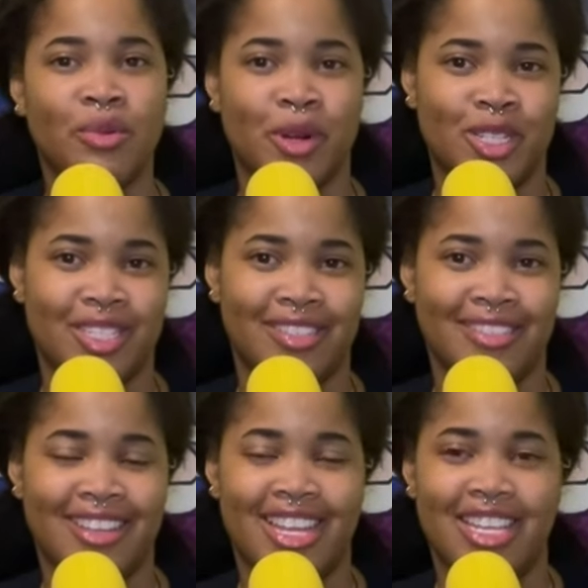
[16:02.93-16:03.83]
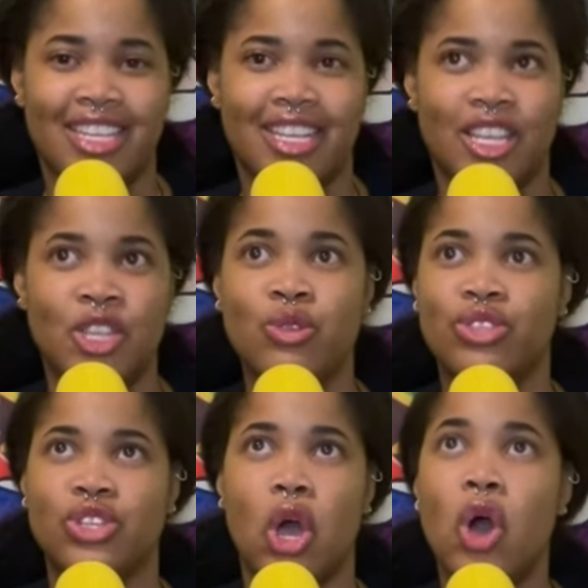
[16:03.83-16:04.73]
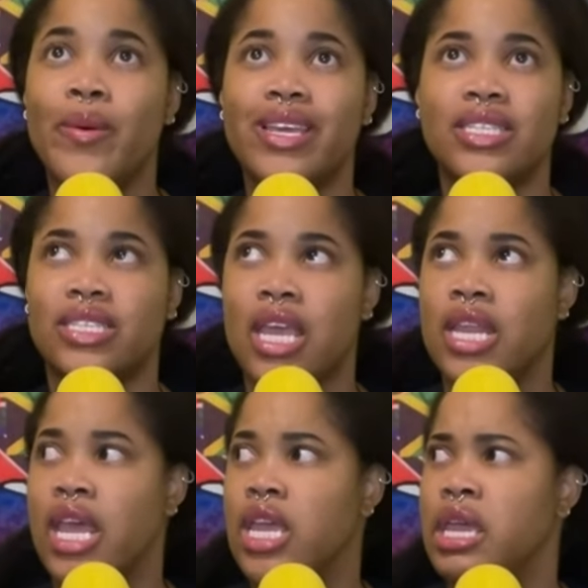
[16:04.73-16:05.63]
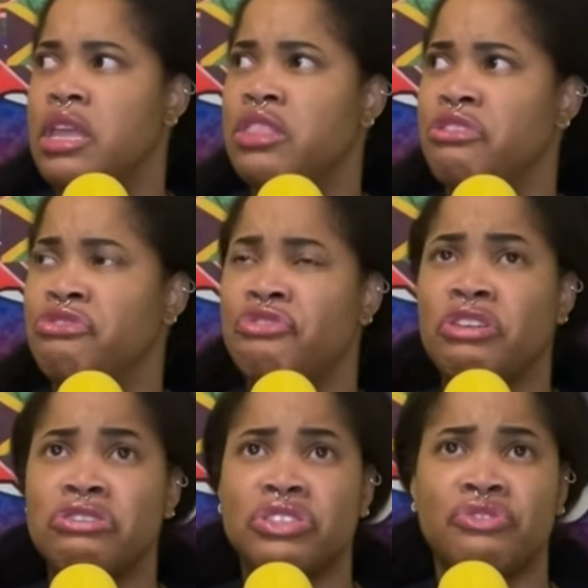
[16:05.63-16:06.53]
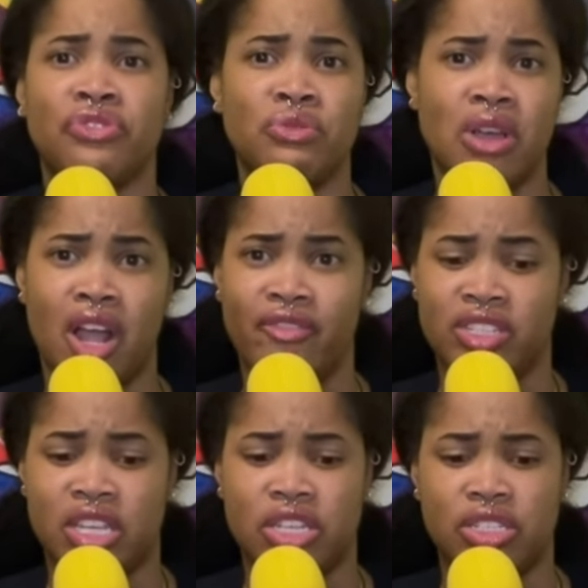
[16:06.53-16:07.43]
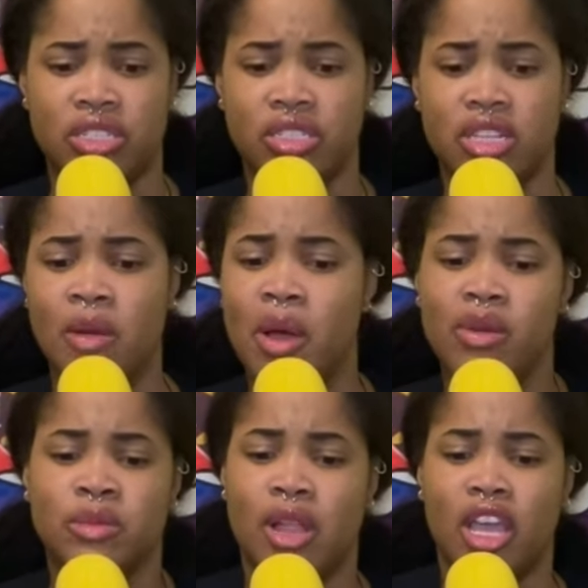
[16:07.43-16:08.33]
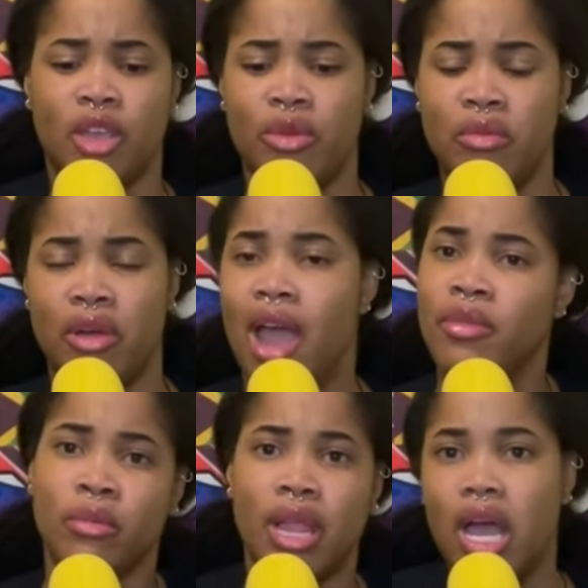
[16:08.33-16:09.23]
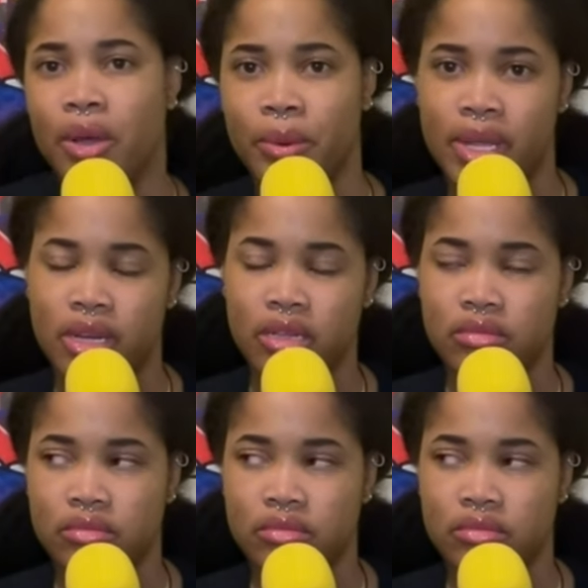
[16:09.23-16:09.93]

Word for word: person used to always say, like, in the first few conversations, I'm always blocking people. I'm the block queen